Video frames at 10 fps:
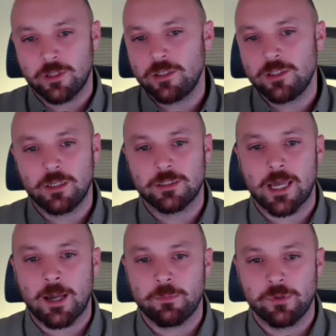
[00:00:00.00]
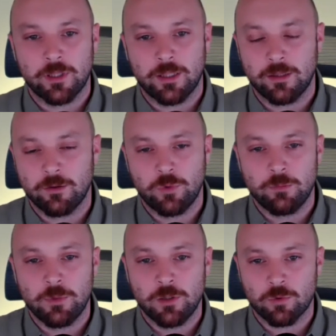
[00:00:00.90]
and these things happened, that
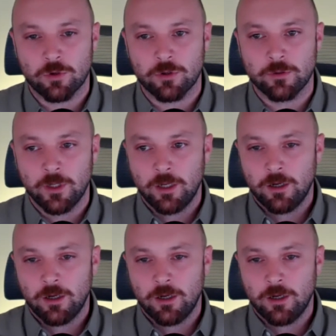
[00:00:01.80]
women were